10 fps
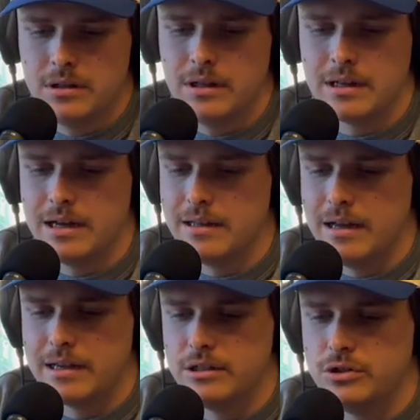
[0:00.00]
Like
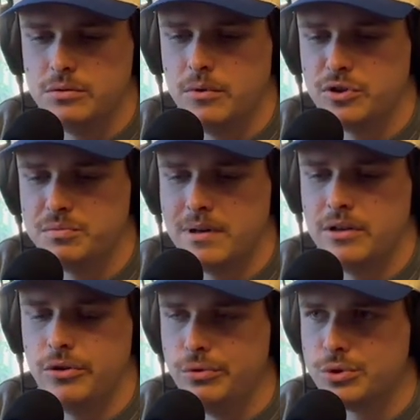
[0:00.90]
I consume most of my
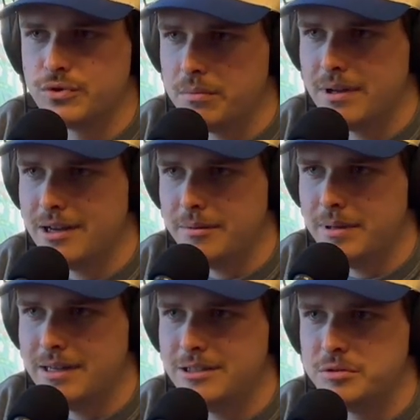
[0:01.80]
news from my
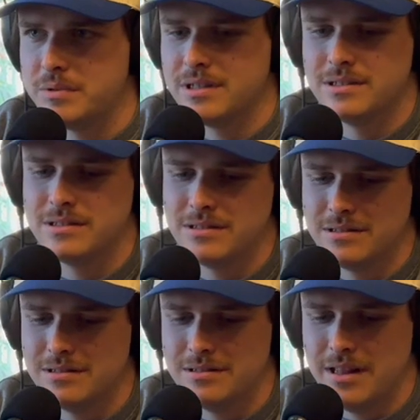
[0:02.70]
iPad just because
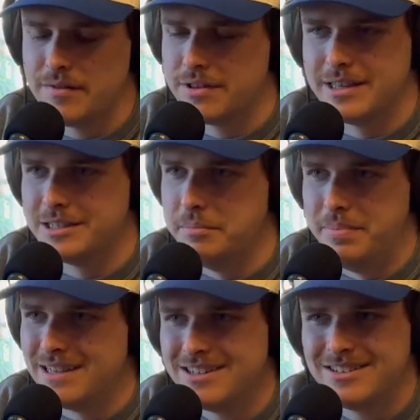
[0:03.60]
everything's
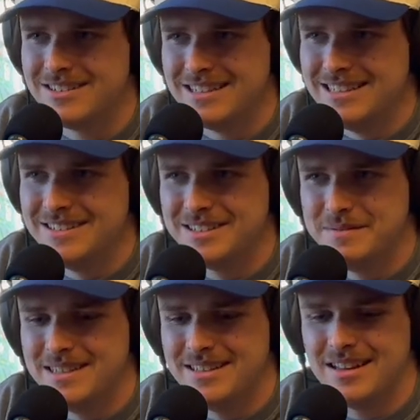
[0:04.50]
bigger. You know what I
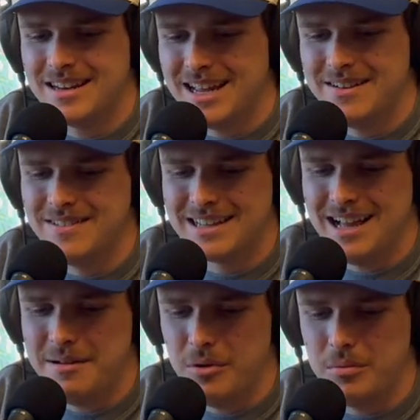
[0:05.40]
mean? Not that I have like
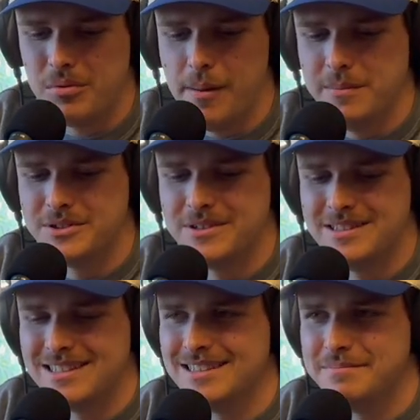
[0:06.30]
eyeball problems or
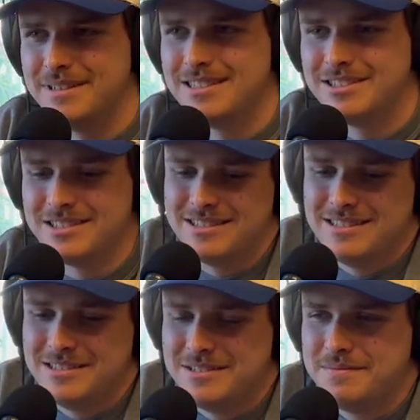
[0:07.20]
anything, but it just
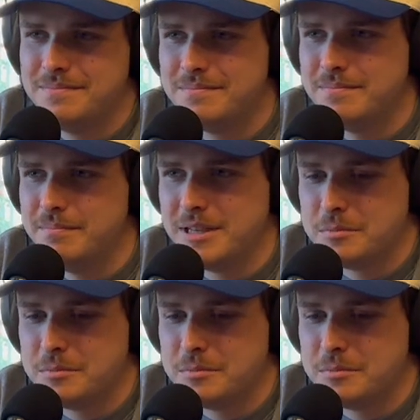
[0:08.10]
makes